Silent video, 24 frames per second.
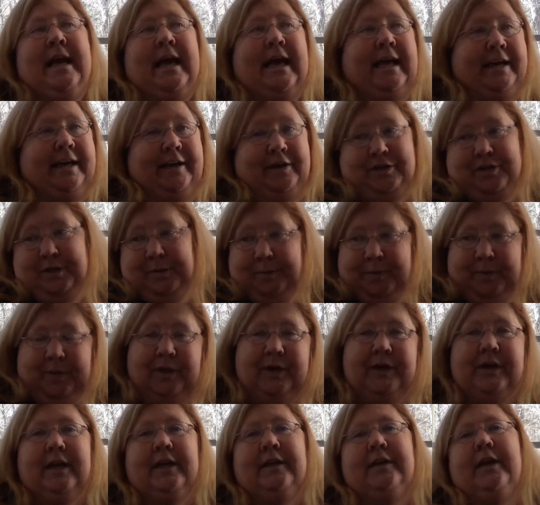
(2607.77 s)
and here's a
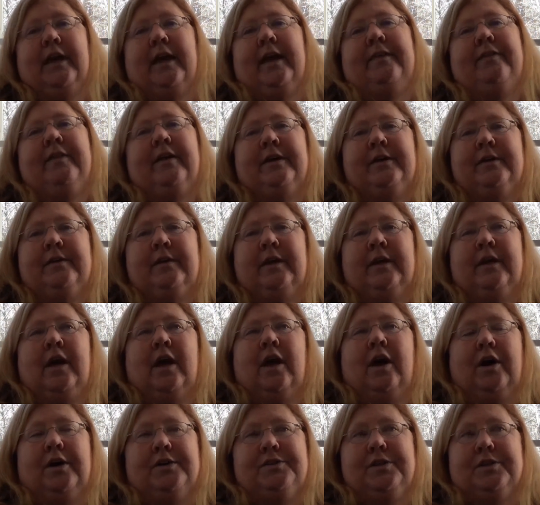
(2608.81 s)
book. And, and then
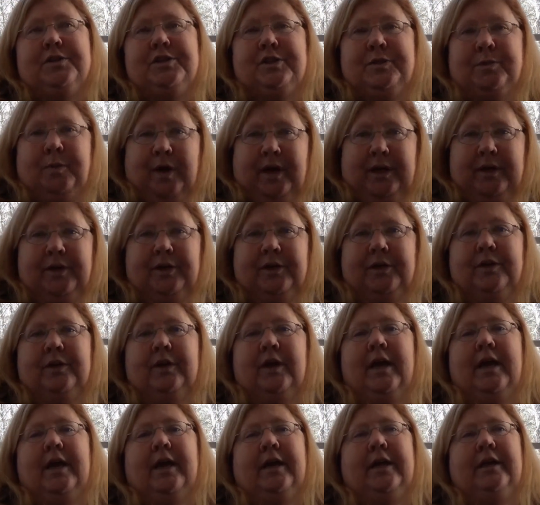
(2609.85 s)
also Sweller
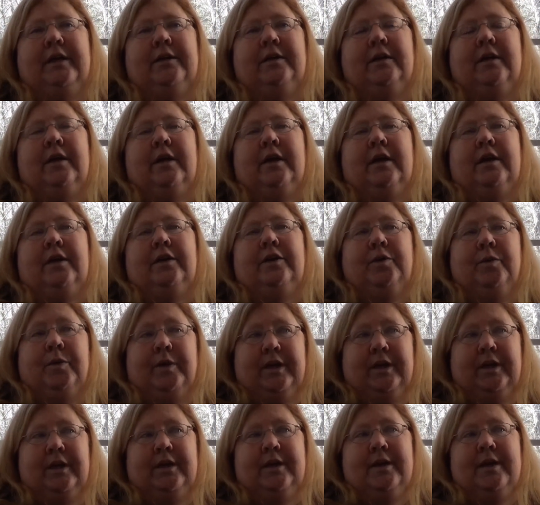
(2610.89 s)
and
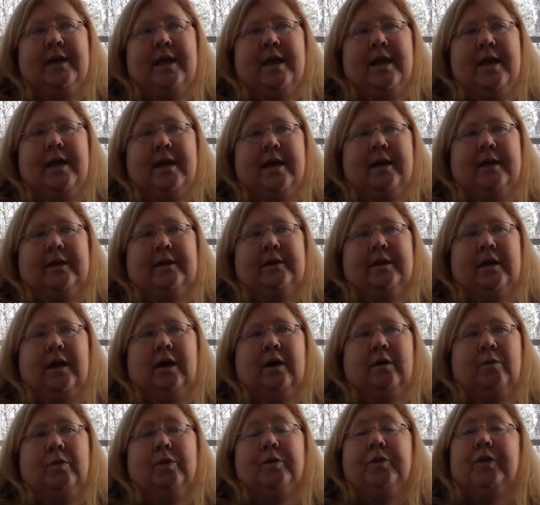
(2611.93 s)
Nguyen and
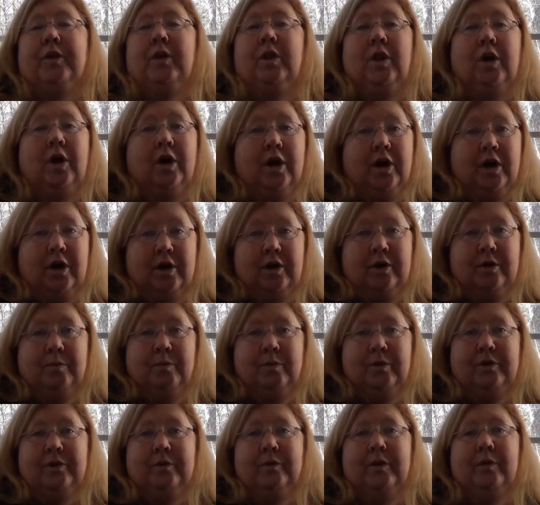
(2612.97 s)
uh, Ruth Clark
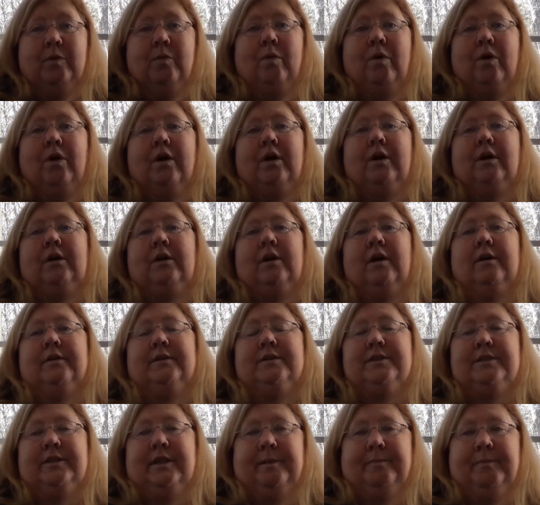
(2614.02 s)
were doing work along the
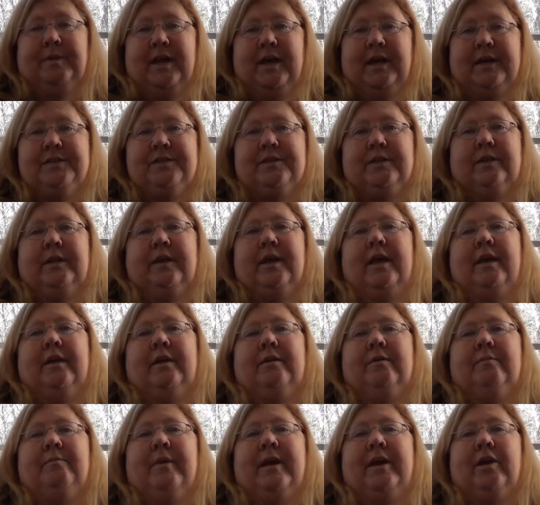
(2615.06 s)
same lines, and,
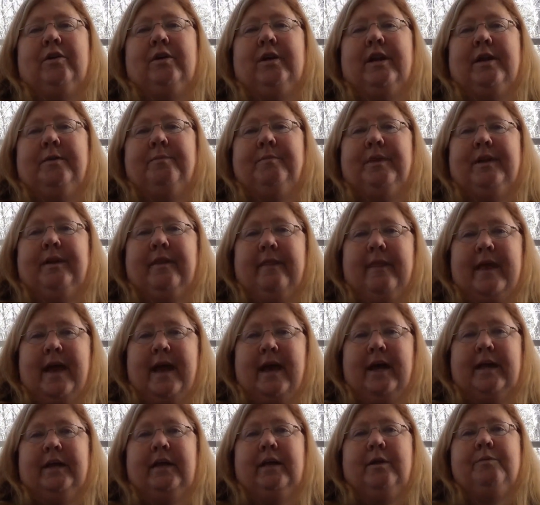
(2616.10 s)
and, led me to
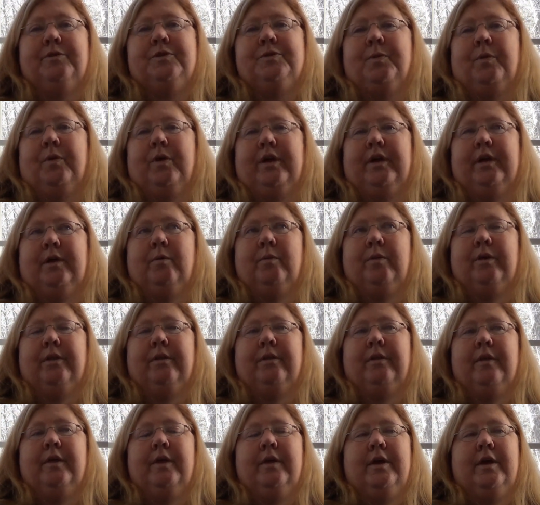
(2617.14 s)
that. He was working
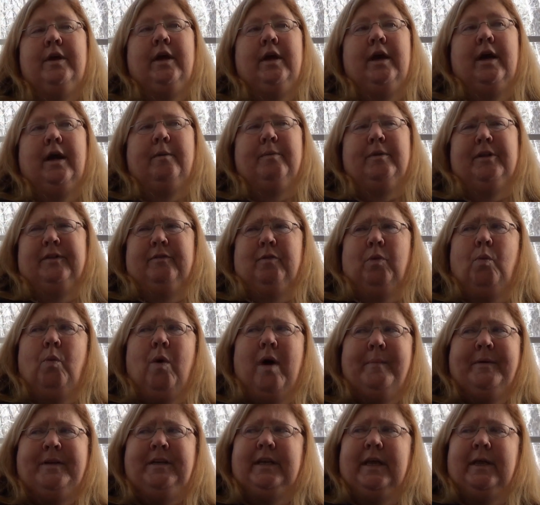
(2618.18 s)
with, I believe, a
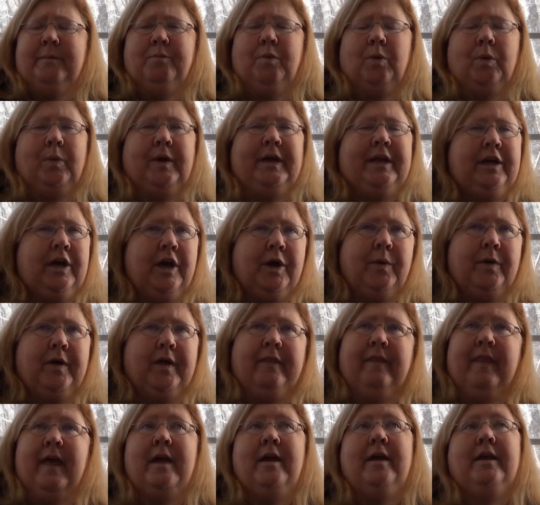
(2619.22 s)
woman named Moreno,
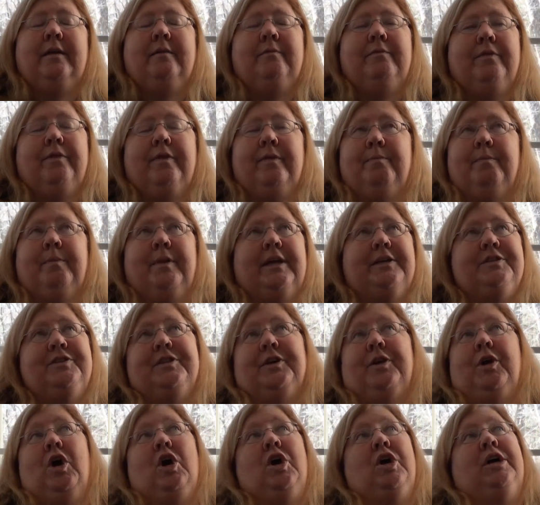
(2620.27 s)
and they, bless
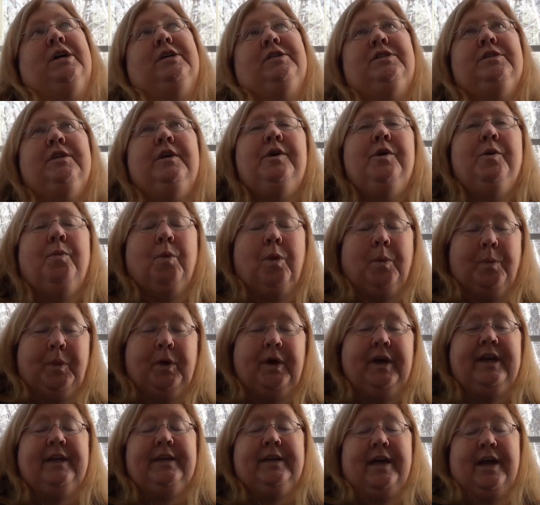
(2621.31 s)
their hearts, were
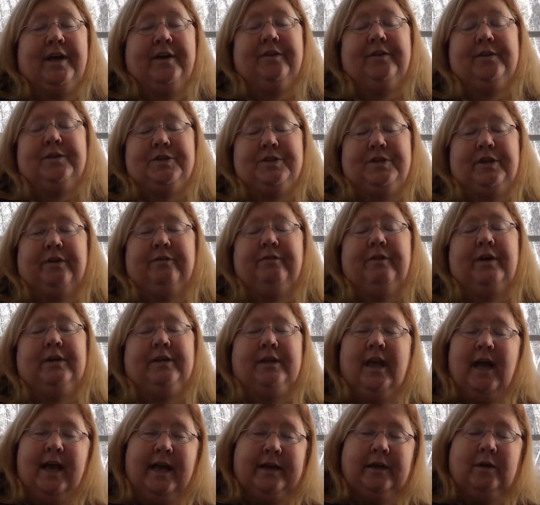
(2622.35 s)
putting a lot of their stuff
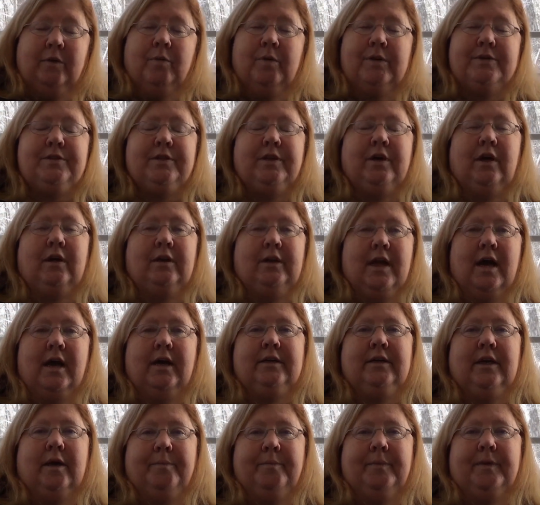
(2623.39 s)
online. It wasn't all
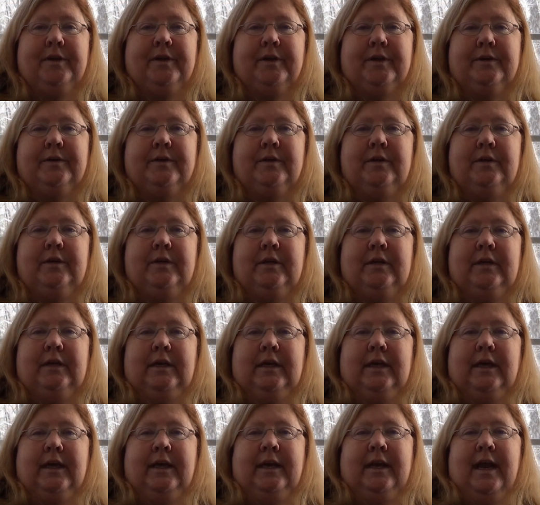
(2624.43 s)
locked up in a,
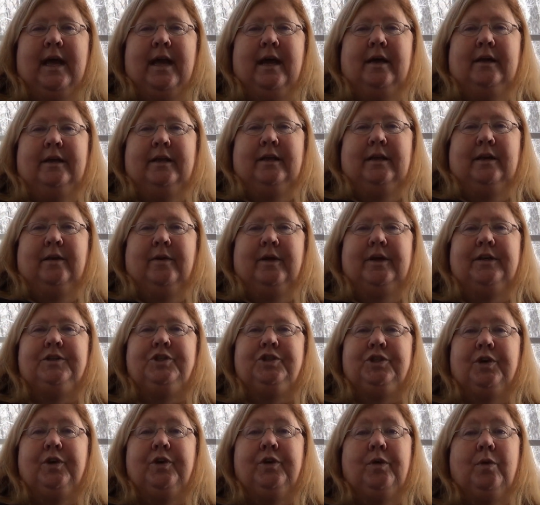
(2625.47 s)
in a you know, in a
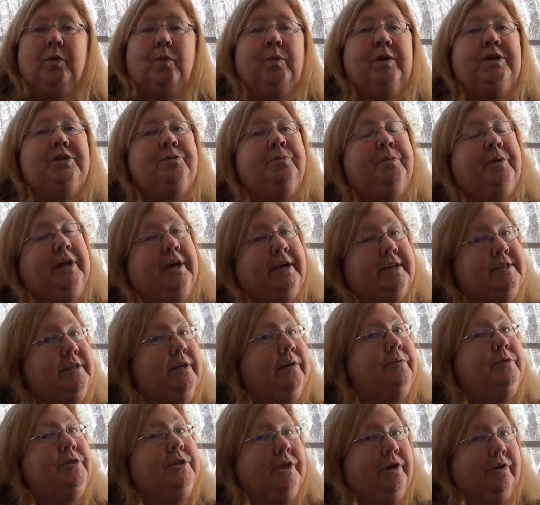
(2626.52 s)
journal, which mm. because I
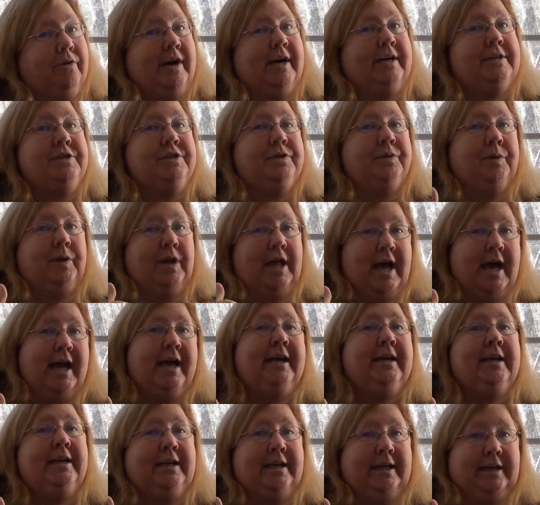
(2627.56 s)
was in grad school, I
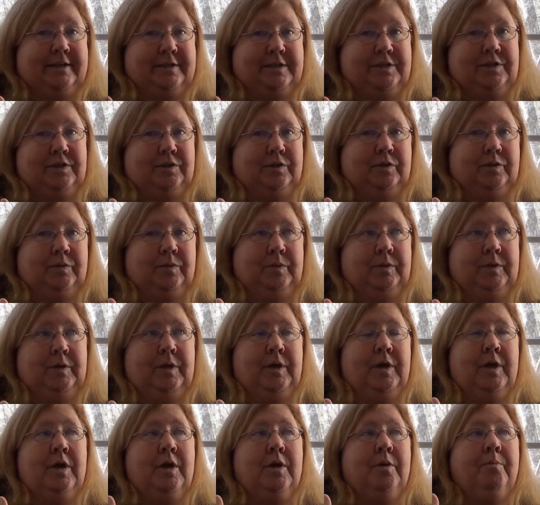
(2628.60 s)
could get to.
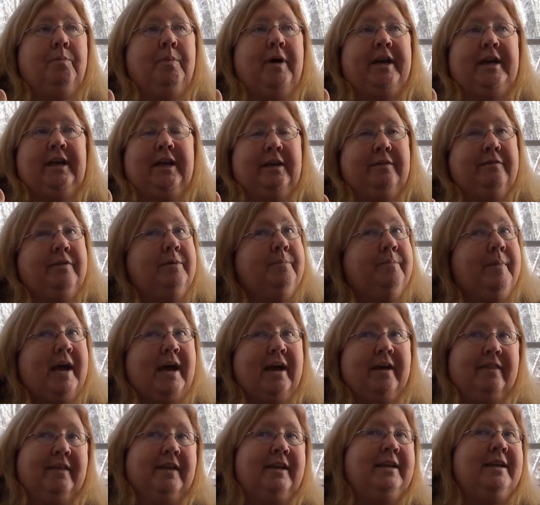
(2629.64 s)
Right. But even
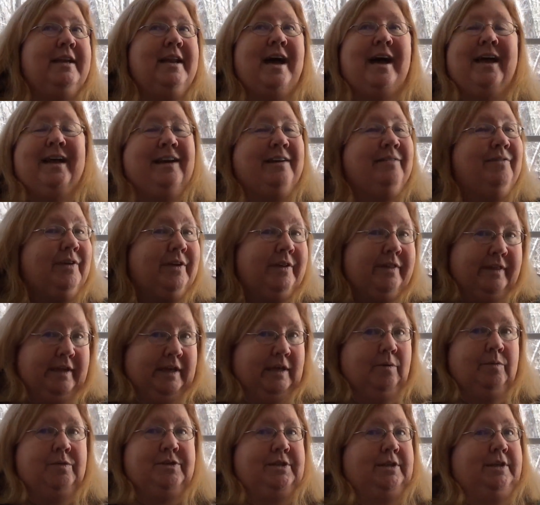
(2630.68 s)
back then, not
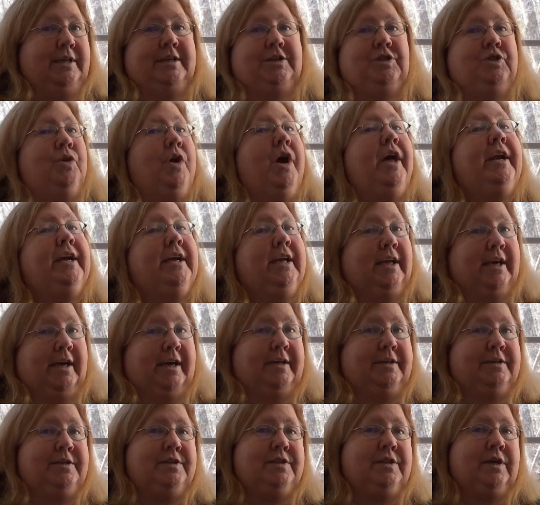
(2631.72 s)
everything was electronic
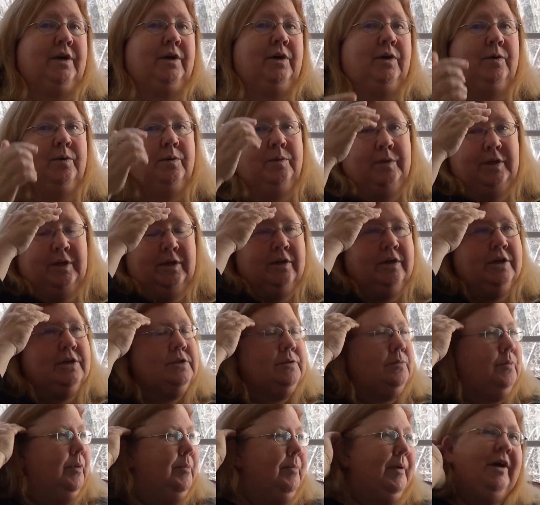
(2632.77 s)
yet. So mm-hmm. you know,
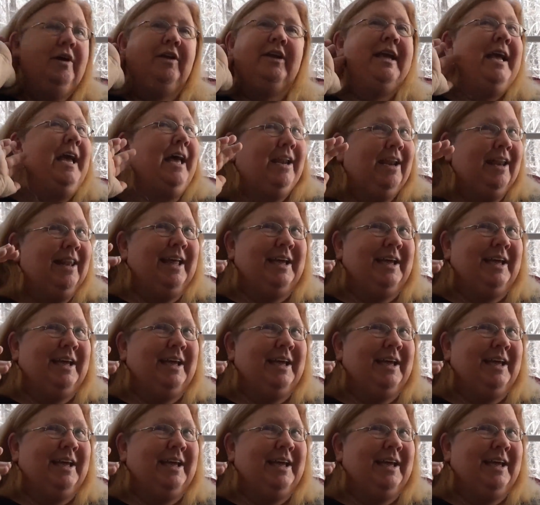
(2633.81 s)
because we barely had